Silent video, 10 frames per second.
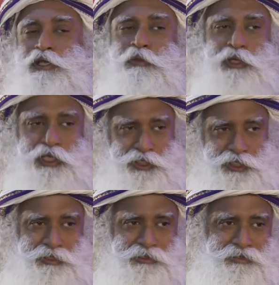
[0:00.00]

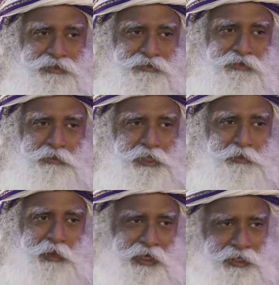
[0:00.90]
accumulation from this
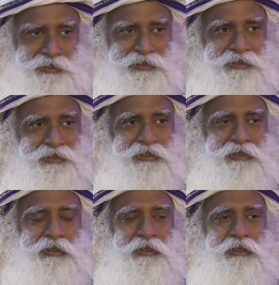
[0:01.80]
planet.
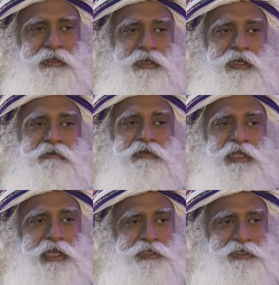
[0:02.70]
He never
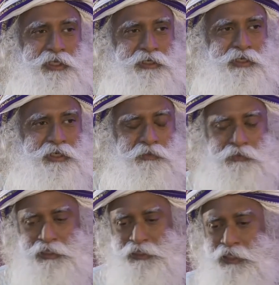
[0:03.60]
realized that.
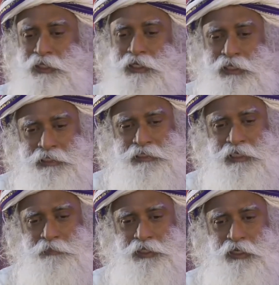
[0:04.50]
When suddenly he
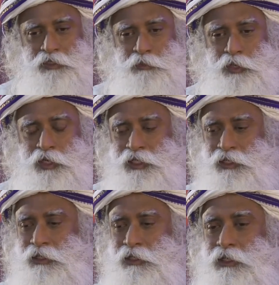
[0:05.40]
slips out the body,
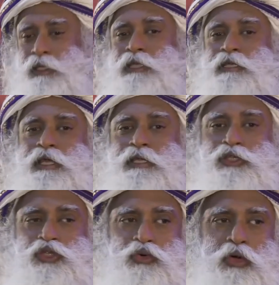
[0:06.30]
he
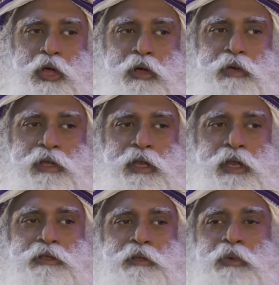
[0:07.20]
tends to hover
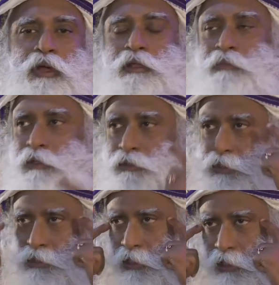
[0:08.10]
around the body because
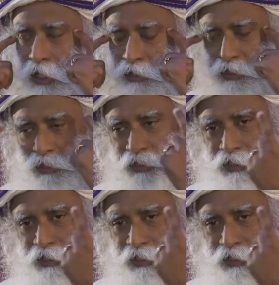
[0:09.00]
he's lost his